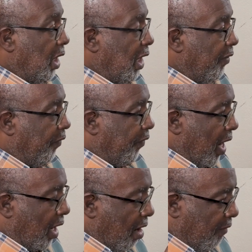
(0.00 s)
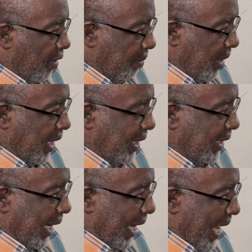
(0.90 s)
If a government
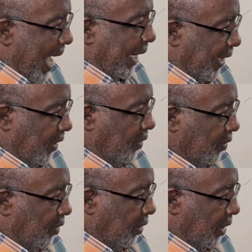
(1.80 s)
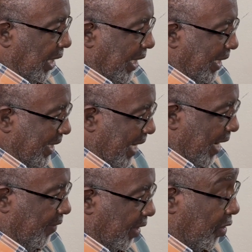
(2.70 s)
is lacking in
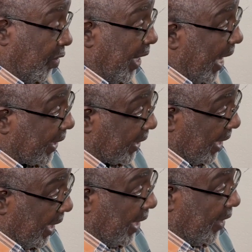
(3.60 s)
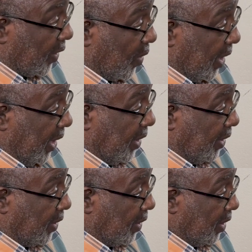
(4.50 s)
integrity to the extent that this one
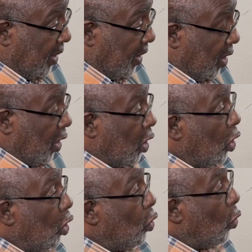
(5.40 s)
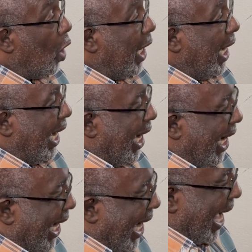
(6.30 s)
is, you will
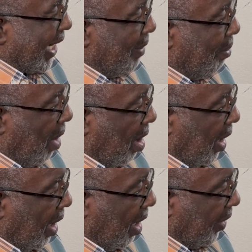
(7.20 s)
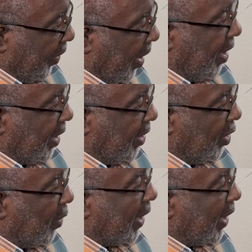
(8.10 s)
lack the moral authority to